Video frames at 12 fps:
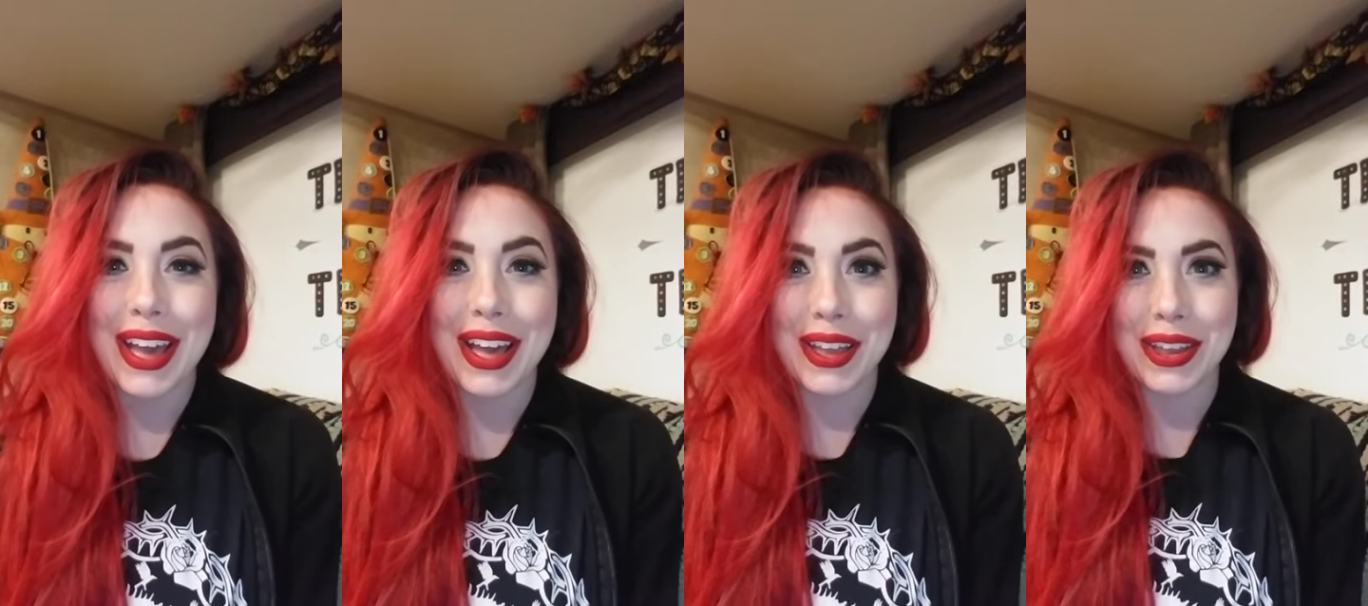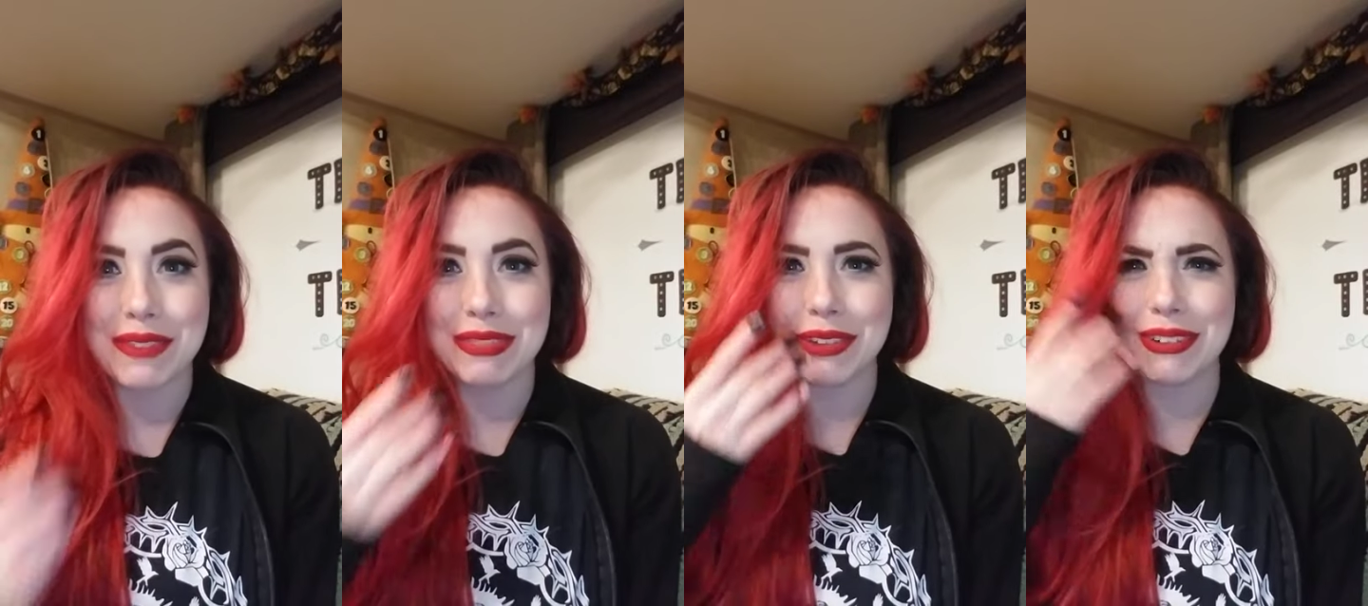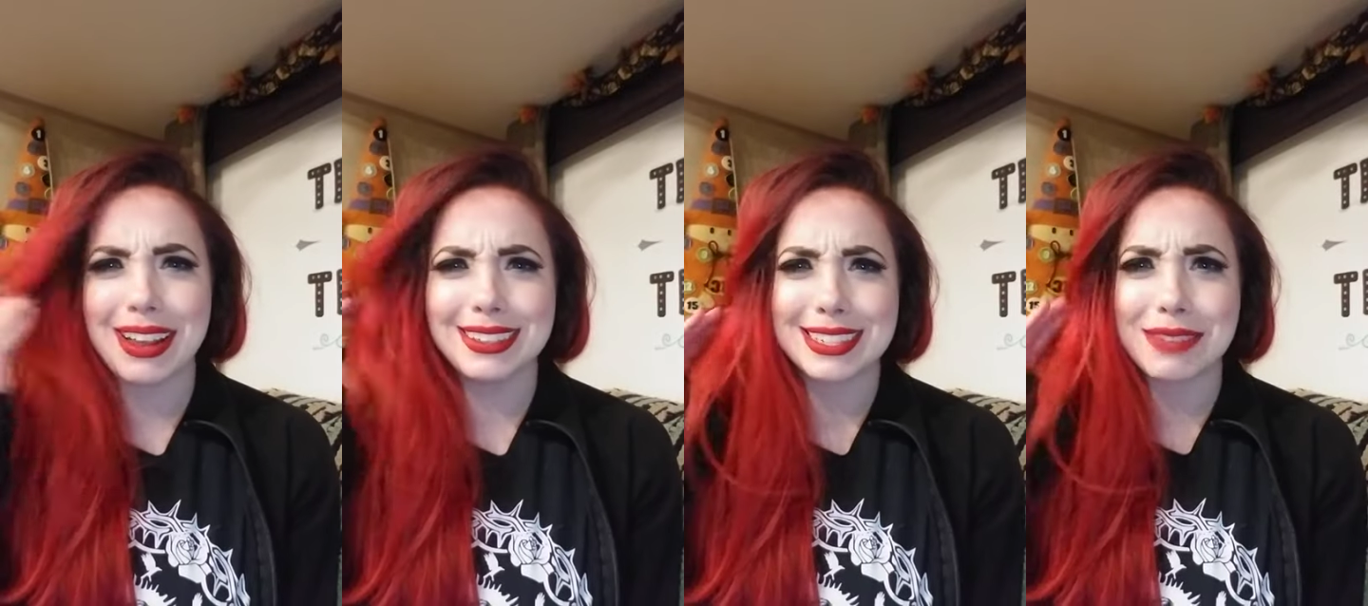Um, they were
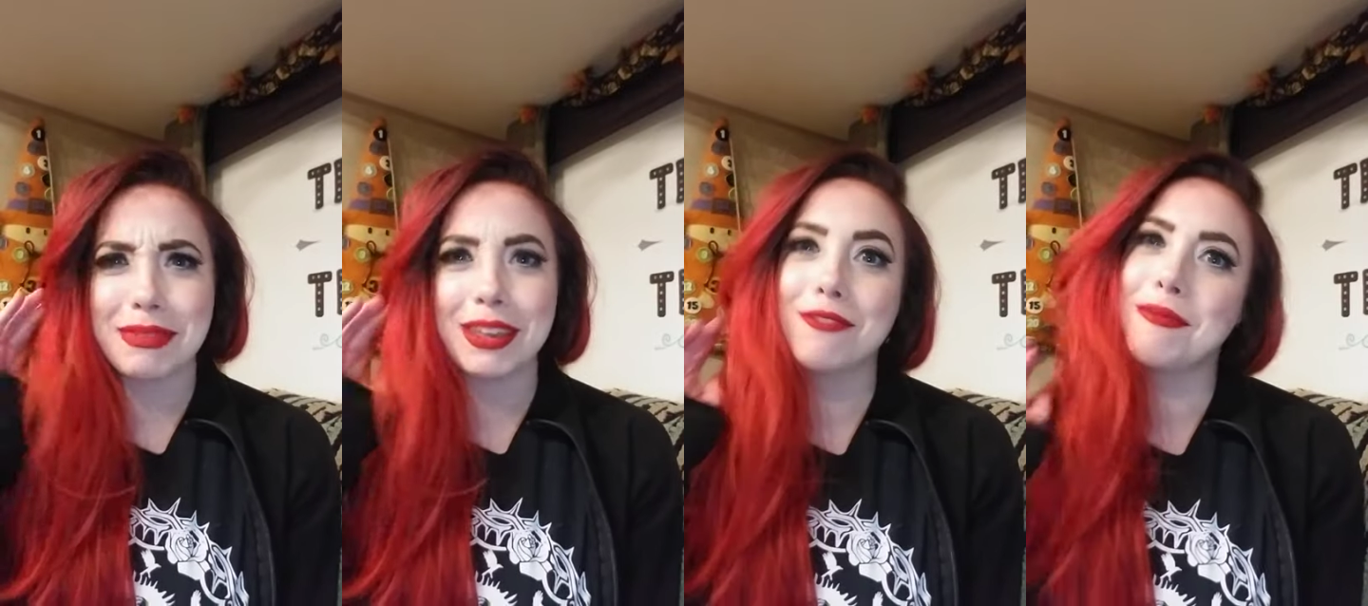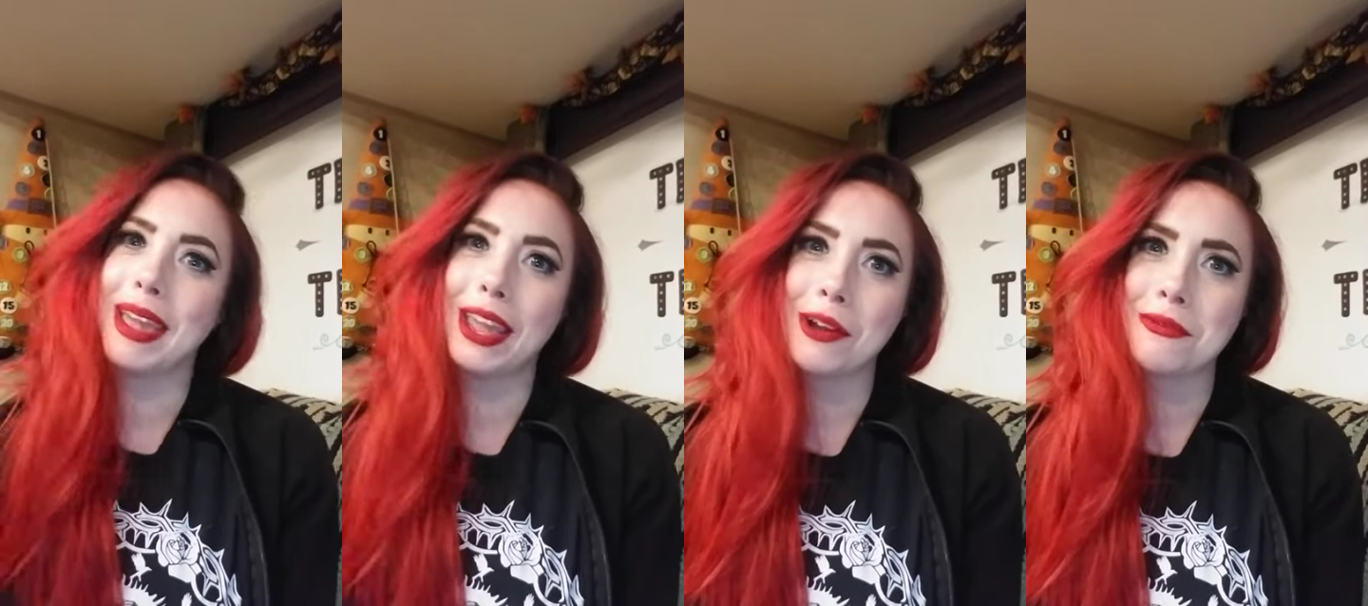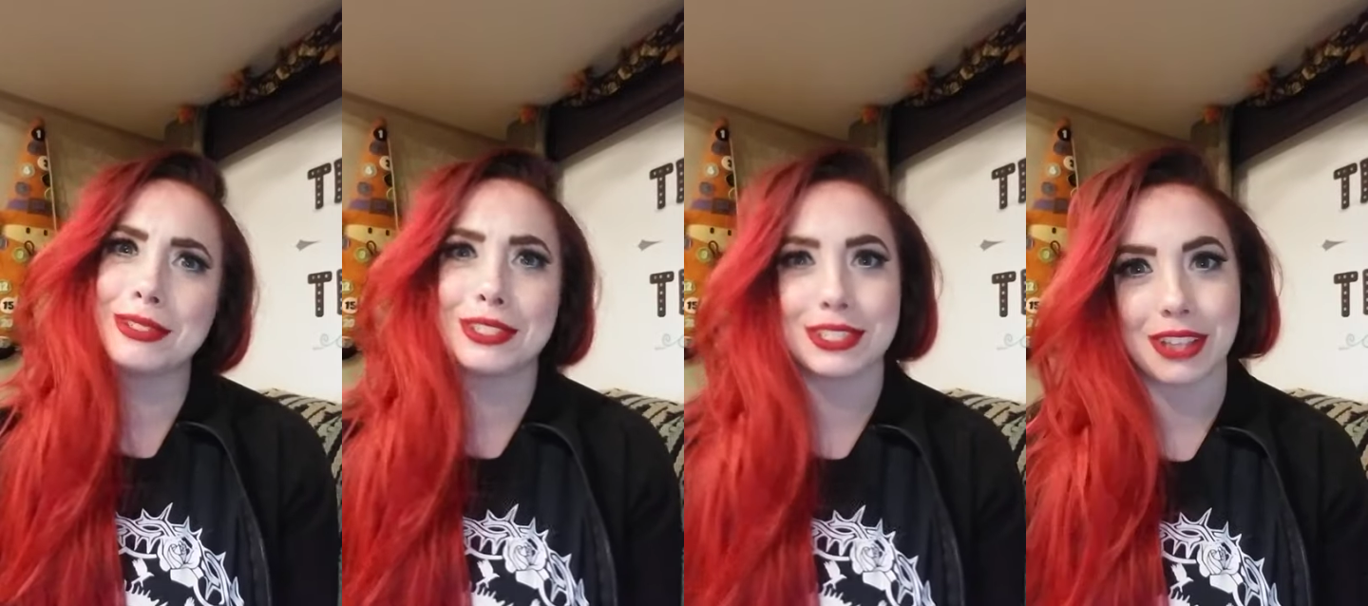asking me if my hair
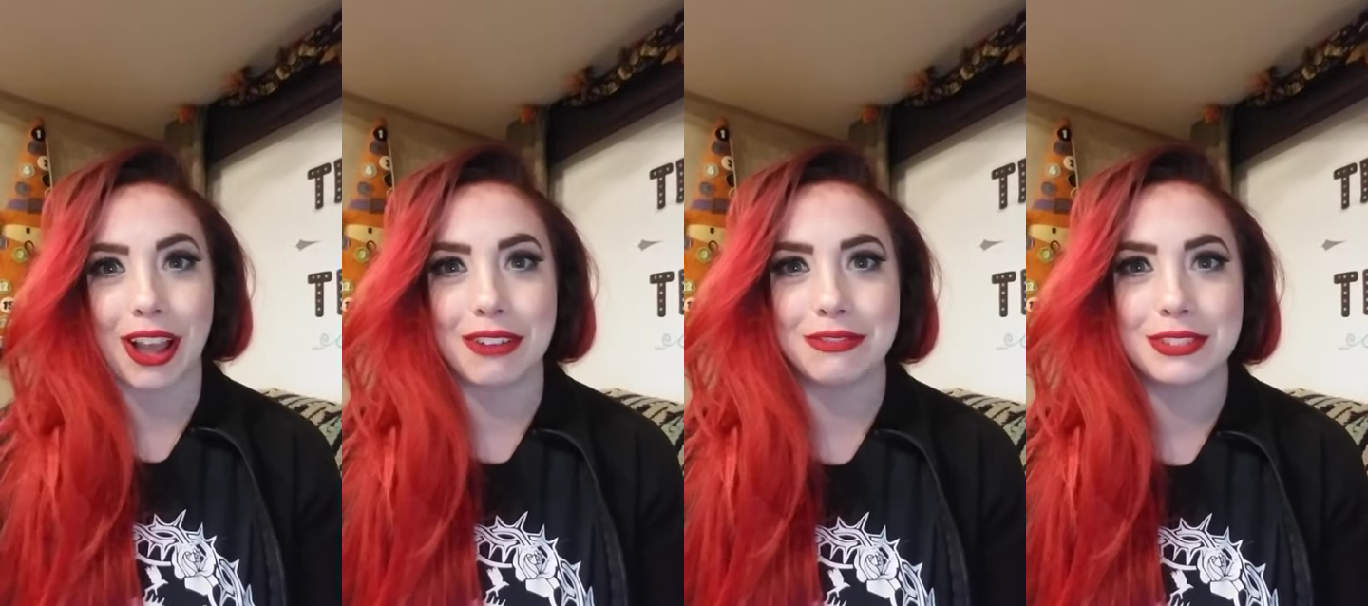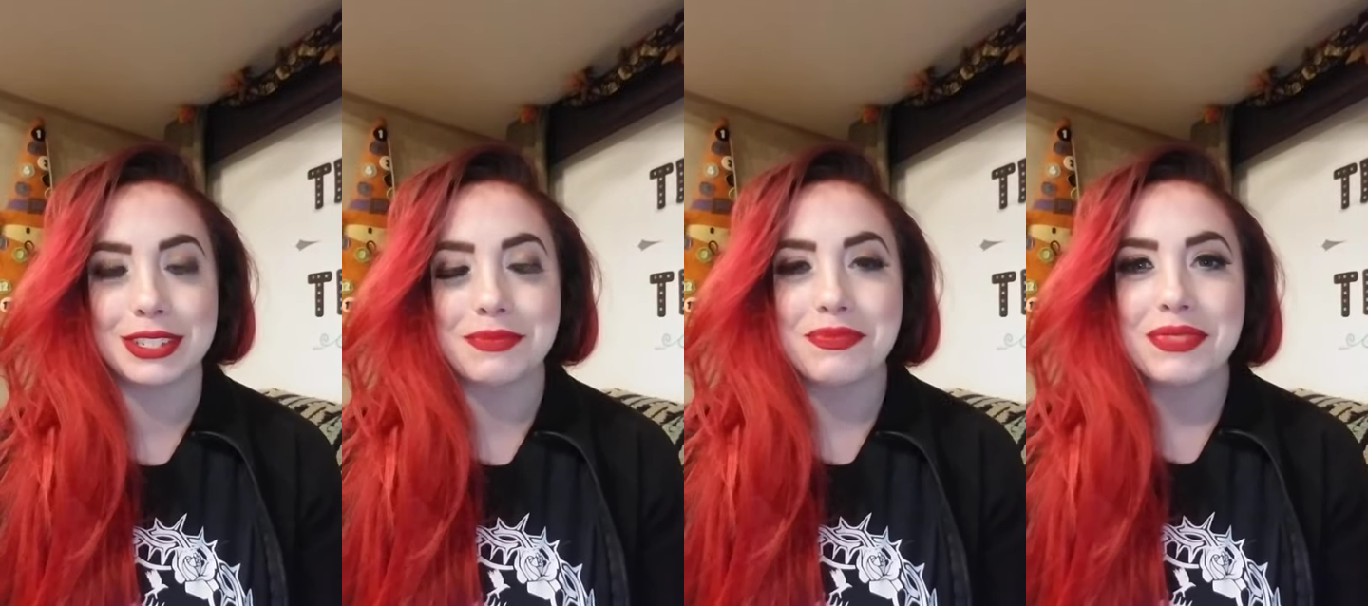was soft.